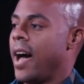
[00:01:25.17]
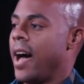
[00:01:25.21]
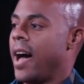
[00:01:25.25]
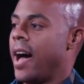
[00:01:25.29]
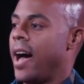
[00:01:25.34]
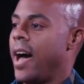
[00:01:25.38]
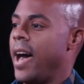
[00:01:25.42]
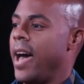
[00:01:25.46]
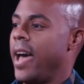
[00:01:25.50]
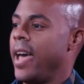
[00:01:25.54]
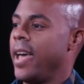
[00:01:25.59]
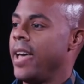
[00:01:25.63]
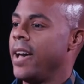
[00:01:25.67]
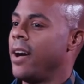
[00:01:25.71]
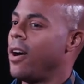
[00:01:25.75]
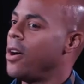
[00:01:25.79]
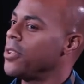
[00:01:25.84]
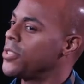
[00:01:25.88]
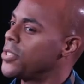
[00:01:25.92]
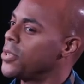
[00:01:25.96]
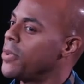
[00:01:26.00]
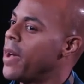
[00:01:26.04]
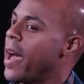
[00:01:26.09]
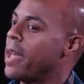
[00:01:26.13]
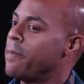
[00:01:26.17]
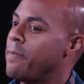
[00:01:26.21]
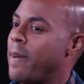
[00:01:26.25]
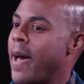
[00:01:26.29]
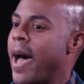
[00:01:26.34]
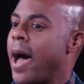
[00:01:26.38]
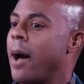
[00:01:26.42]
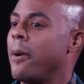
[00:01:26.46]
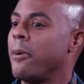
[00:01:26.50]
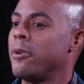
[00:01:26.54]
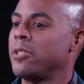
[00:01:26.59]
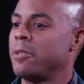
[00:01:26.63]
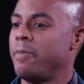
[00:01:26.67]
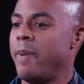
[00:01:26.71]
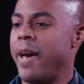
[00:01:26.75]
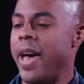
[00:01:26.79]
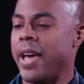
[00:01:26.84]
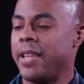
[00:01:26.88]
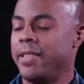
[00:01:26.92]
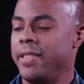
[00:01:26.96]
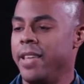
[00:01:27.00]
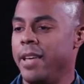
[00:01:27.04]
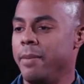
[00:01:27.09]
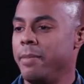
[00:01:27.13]
I also had powers
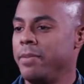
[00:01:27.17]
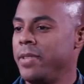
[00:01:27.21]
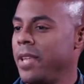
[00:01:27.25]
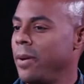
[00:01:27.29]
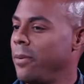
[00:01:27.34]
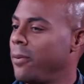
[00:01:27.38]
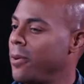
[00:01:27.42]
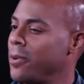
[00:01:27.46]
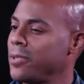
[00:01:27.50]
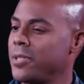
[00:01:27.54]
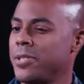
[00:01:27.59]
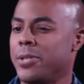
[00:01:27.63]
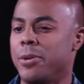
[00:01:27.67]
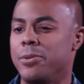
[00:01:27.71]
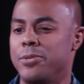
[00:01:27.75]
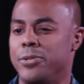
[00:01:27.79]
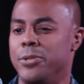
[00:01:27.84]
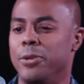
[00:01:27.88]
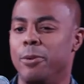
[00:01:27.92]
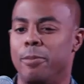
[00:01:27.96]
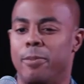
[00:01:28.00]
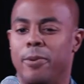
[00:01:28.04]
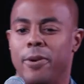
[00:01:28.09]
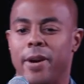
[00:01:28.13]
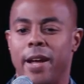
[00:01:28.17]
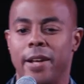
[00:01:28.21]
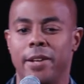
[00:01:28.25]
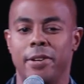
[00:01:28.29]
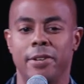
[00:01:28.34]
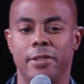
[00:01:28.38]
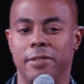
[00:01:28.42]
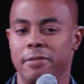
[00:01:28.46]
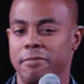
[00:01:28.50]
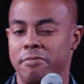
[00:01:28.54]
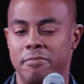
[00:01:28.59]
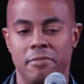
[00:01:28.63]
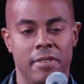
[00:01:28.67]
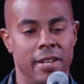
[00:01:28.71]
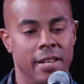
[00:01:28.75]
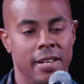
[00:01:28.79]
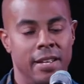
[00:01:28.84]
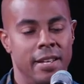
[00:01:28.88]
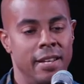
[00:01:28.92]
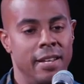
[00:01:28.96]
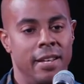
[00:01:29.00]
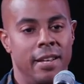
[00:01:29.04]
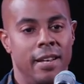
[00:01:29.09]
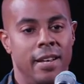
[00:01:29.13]
back then, but they weren't so super. I couldn't
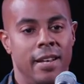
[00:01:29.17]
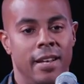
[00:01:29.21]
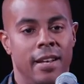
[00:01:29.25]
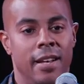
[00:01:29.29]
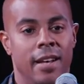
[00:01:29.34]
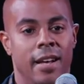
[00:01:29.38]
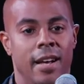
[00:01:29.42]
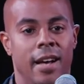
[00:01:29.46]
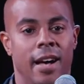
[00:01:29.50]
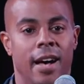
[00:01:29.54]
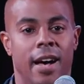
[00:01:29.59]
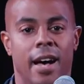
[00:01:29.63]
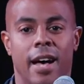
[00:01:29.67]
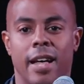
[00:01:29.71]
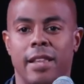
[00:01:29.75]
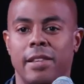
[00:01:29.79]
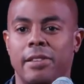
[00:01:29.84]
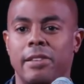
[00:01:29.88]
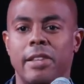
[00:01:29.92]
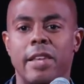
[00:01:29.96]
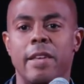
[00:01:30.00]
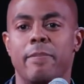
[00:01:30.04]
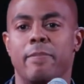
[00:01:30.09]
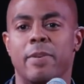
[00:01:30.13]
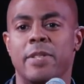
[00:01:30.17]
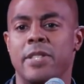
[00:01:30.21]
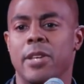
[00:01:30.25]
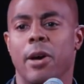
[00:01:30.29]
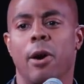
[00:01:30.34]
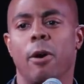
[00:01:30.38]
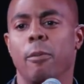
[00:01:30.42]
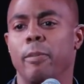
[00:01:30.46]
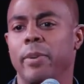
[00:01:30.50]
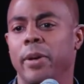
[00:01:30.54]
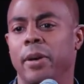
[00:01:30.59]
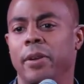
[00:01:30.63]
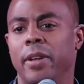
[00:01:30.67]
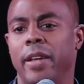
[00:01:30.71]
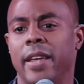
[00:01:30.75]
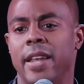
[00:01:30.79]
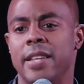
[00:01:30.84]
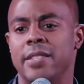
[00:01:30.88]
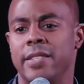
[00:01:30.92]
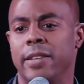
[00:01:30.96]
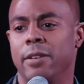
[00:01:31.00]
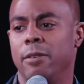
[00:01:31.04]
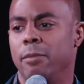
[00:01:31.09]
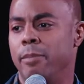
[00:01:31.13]
uh, leap a tall building in
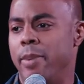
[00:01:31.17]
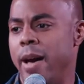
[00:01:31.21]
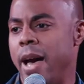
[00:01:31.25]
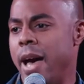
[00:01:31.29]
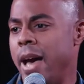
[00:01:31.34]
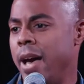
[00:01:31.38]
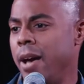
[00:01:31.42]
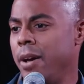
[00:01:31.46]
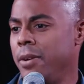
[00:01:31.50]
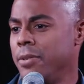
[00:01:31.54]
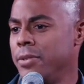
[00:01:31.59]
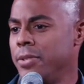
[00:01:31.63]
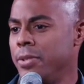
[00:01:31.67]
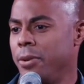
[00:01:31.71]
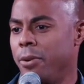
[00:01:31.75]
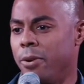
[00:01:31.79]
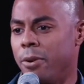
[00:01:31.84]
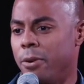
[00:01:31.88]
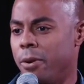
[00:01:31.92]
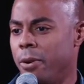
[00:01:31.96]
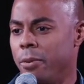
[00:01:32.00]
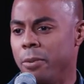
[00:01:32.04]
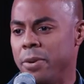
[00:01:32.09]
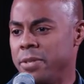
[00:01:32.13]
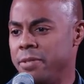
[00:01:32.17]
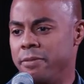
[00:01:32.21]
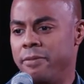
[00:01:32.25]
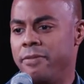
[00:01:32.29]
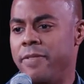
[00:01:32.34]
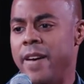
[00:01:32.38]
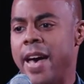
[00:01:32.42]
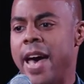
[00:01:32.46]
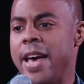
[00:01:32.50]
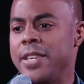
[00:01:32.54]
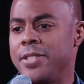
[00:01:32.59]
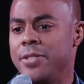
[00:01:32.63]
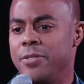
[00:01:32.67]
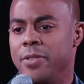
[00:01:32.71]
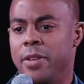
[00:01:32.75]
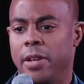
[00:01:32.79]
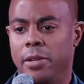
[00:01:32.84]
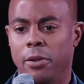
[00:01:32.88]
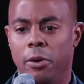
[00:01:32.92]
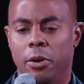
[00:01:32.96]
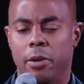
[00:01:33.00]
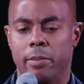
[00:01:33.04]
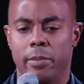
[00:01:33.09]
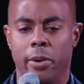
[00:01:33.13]
a single bound or wasn't faster than a
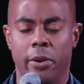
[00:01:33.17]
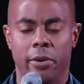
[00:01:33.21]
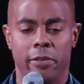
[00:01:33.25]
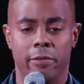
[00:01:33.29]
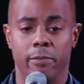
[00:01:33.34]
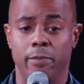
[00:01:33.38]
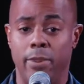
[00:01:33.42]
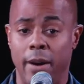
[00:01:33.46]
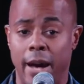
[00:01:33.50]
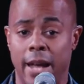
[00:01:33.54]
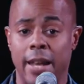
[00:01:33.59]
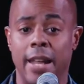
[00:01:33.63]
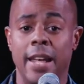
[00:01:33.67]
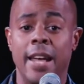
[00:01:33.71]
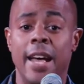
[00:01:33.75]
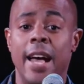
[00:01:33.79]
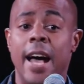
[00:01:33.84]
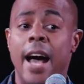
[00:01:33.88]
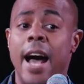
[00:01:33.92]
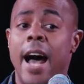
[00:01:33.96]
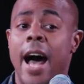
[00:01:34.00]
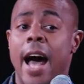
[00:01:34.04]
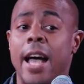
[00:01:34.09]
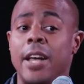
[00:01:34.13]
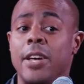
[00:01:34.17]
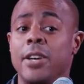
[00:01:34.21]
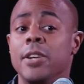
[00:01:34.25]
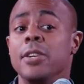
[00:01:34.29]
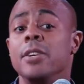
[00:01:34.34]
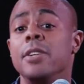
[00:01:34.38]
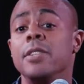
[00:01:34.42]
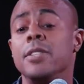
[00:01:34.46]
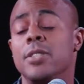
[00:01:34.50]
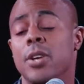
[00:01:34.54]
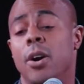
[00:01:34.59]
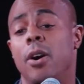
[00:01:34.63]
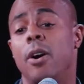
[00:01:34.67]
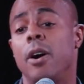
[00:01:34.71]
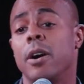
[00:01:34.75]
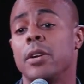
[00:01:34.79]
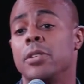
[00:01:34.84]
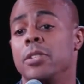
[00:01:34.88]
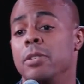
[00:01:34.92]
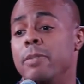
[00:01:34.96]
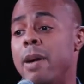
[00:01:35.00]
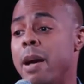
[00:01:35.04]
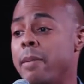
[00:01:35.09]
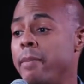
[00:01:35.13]
locomotive, but I could talk
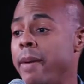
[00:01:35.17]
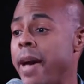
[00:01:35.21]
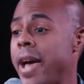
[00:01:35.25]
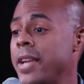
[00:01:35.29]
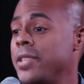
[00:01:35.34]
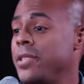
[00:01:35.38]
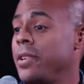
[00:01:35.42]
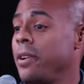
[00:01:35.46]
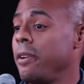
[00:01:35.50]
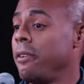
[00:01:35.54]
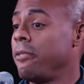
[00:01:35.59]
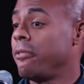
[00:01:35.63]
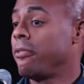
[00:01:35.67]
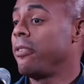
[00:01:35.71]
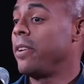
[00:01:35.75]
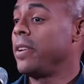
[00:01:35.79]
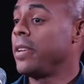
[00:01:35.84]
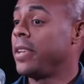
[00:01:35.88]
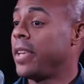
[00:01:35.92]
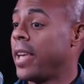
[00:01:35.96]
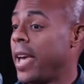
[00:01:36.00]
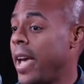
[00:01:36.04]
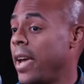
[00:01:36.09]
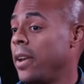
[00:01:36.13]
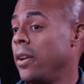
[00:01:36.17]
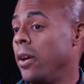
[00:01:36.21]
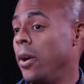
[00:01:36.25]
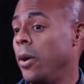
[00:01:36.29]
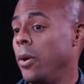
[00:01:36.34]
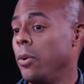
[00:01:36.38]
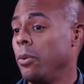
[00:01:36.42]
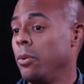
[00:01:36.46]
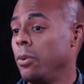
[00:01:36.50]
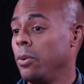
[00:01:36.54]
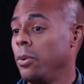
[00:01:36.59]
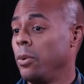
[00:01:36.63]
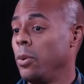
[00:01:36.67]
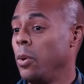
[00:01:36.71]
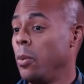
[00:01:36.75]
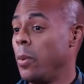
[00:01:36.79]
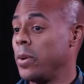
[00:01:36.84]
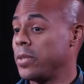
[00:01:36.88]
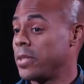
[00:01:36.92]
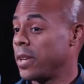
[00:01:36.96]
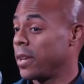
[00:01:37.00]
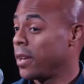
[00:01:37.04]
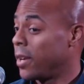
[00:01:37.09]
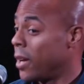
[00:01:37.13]
to my imaginary friend Cato, who
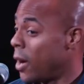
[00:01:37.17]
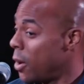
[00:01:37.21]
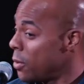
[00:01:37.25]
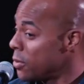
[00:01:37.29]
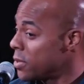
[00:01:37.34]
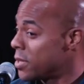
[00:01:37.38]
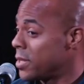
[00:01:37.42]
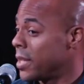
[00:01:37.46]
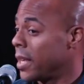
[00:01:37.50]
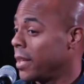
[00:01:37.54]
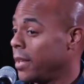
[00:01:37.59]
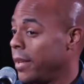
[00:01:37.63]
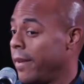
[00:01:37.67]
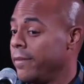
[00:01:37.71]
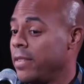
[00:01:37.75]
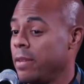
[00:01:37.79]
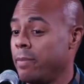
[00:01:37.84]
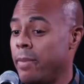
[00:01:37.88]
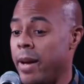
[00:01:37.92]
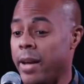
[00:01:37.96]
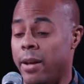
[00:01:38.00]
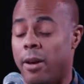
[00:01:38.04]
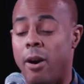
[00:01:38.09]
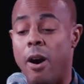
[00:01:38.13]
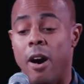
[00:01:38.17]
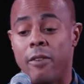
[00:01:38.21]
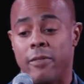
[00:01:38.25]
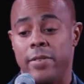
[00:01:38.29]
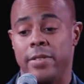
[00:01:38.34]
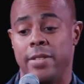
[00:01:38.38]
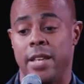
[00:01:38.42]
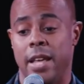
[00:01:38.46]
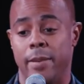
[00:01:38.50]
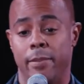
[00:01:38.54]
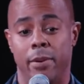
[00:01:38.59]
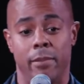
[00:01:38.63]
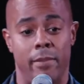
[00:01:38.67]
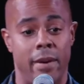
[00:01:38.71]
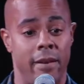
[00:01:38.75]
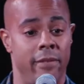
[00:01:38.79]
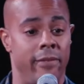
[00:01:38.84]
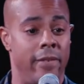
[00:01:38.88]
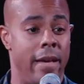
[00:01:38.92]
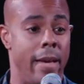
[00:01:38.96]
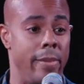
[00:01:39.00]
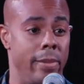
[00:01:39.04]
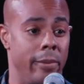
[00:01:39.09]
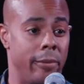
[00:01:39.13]
was a ghost that lived in my coffee table in my
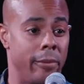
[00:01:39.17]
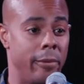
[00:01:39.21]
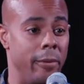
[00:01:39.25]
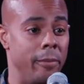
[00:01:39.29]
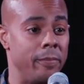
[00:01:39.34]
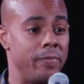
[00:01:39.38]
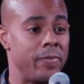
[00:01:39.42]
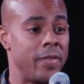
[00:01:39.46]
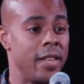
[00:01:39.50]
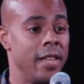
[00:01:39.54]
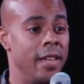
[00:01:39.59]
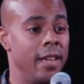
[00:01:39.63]
family room.